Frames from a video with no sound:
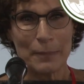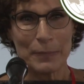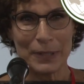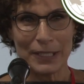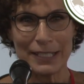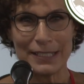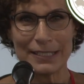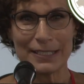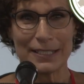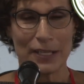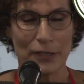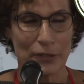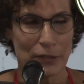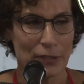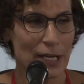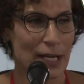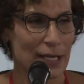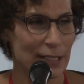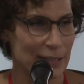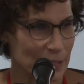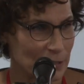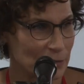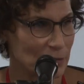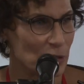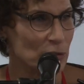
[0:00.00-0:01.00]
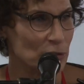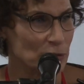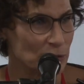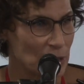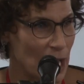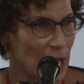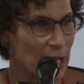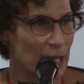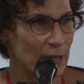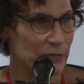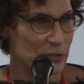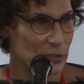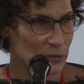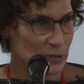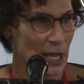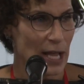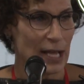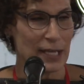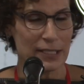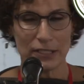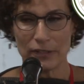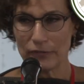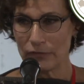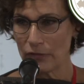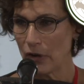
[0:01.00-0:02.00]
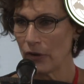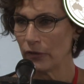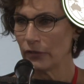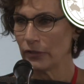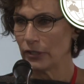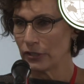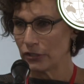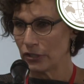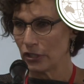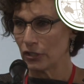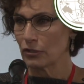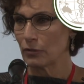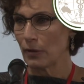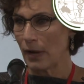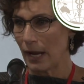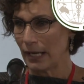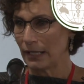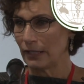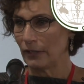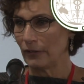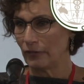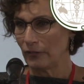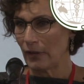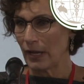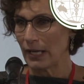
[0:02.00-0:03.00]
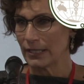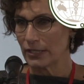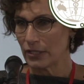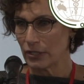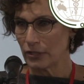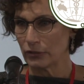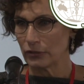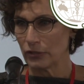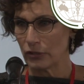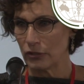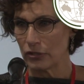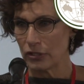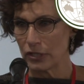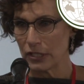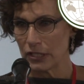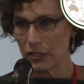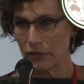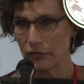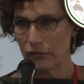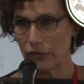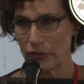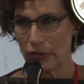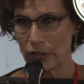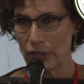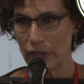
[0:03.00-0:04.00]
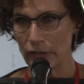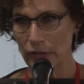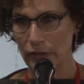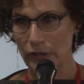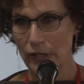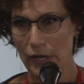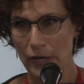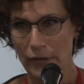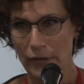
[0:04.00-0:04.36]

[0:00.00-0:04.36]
because they're not, their whole lives are not devoted to trying to find solutions for their,